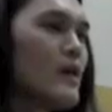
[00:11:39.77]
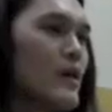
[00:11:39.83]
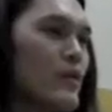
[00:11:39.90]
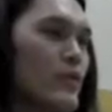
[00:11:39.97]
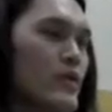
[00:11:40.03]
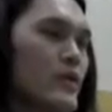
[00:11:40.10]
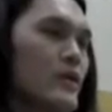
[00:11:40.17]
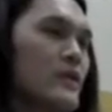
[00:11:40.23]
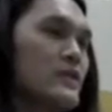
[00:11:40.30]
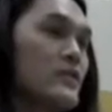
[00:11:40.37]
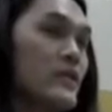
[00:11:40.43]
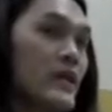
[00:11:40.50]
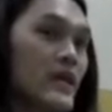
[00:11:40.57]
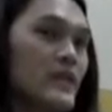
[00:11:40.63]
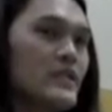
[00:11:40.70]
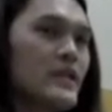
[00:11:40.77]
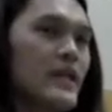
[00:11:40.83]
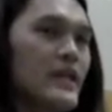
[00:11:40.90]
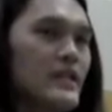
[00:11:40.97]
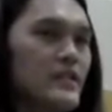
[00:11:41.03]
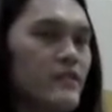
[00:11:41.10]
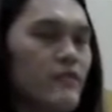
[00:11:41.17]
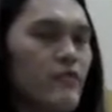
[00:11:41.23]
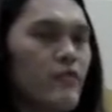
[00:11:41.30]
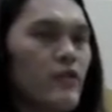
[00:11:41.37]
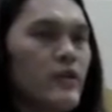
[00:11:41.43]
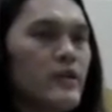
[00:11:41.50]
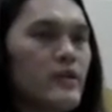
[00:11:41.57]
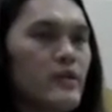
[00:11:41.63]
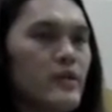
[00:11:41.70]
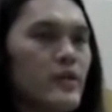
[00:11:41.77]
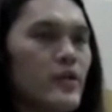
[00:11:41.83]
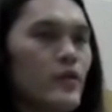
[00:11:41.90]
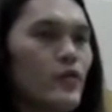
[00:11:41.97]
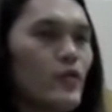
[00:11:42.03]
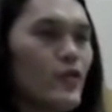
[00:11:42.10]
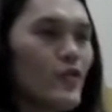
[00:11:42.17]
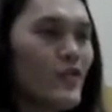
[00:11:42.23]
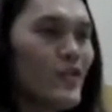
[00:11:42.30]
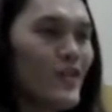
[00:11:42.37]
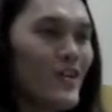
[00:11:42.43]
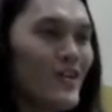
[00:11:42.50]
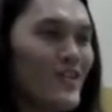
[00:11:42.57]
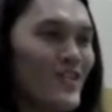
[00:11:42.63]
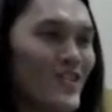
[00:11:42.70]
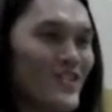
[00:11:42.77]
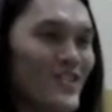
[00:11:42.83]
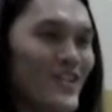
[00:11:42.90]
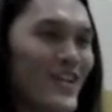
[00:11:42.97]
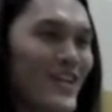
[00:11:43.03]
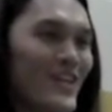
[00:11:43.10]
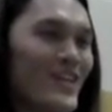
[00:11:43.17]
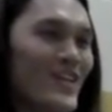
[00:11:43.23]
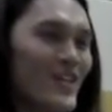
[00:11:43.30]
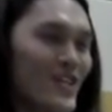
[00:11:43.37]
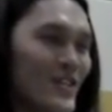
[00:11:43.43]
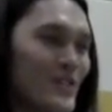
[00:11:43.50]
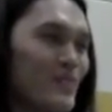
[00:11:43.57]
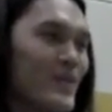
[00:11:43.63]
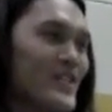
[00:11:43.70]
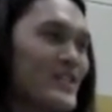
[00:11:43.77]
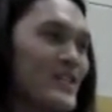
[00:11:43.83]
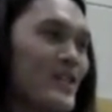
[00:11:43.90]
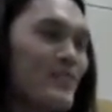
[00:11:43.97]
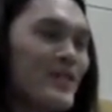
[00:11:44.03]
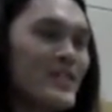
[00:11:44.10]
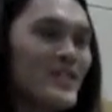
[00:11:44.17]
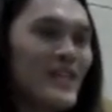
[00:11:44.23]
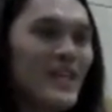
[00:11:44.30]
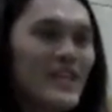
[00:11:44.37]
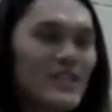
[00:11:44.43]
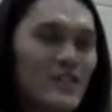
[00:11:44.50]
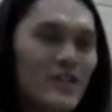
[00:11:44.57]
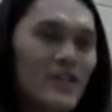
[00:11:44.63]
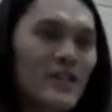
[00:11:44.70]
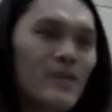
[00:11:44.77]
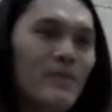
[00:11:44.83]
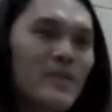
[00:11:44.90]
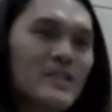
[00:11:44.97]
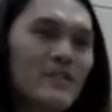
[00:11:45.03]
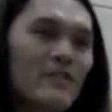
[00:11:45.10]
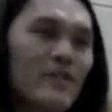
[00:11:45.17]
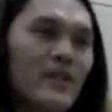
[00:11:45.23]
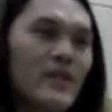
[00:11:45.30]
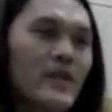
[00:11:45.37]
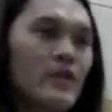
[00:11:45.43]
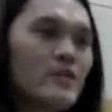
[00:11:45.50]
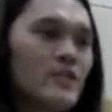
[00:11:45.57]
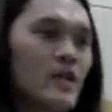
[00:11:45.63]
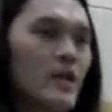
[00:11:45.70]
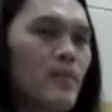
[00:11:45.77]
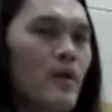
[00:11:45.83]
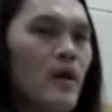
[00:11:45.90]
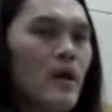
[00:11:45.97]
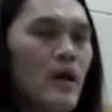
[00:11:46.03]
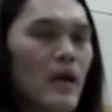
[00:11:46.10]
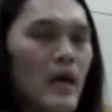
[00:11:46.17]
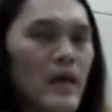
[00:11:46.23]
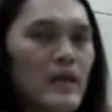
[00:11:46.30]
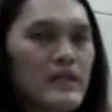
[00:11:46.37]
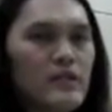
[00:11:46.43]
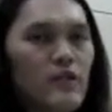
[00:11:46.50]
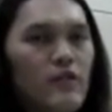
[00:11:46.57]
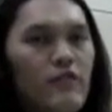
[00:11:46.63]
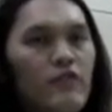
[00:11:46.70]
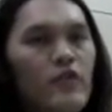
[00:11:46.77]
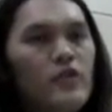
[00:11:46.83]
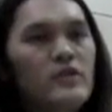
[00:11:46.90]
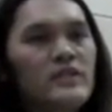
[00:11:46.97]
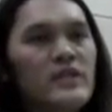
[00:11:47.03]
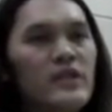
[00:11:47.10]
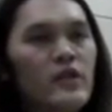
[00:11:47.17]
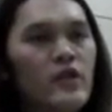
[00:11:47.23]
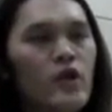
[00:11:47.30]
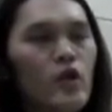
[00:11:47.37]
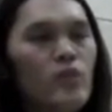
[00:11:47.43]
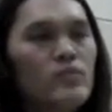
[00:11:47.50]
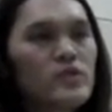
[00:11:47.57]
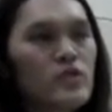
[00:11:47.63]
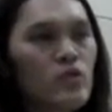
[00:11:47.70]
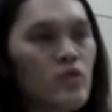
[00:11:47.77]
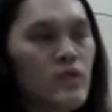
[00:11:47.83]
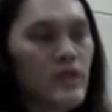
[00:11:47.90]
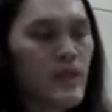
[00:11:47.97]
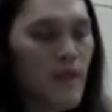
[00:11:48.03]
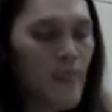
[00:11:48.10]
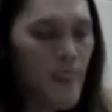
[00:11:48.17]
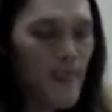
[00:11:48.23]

I realized on the education front, the state is messing up education like they mess everything else up, and I started focusing on homeschooling.